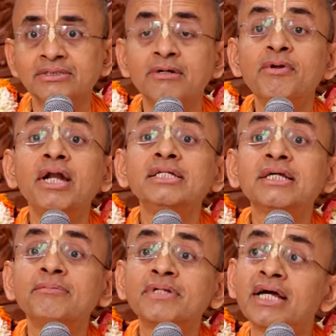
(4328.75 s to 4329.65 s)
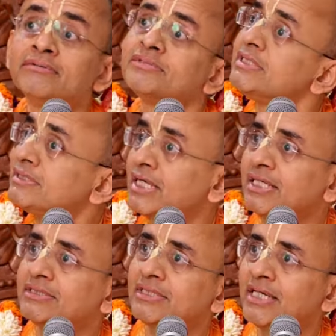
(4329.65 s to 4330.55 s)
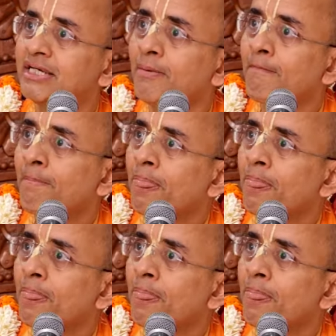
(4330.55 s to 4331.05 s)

Similarly, sometimes he says that